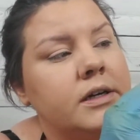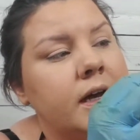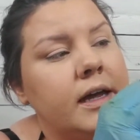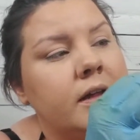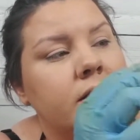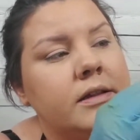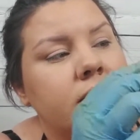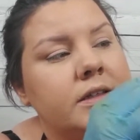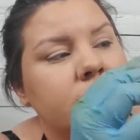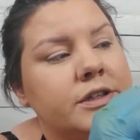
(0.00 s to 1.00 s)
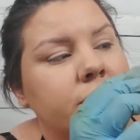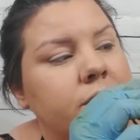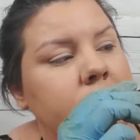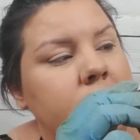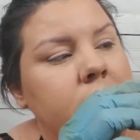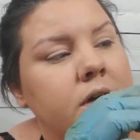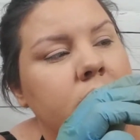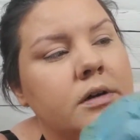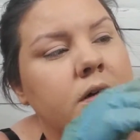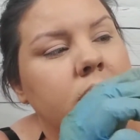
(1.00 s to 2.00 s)
and these two.
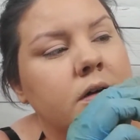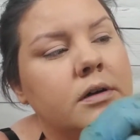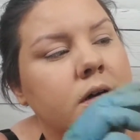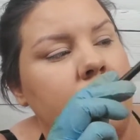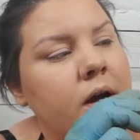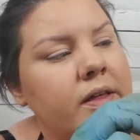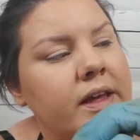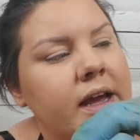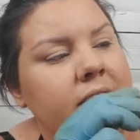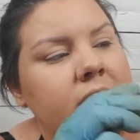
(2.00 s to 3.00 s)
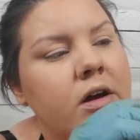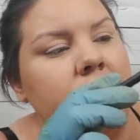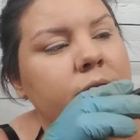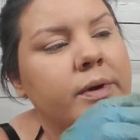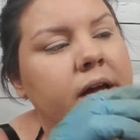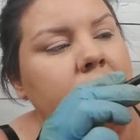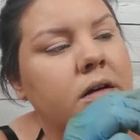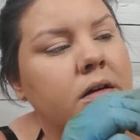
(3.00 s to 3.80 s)
I think I did all three.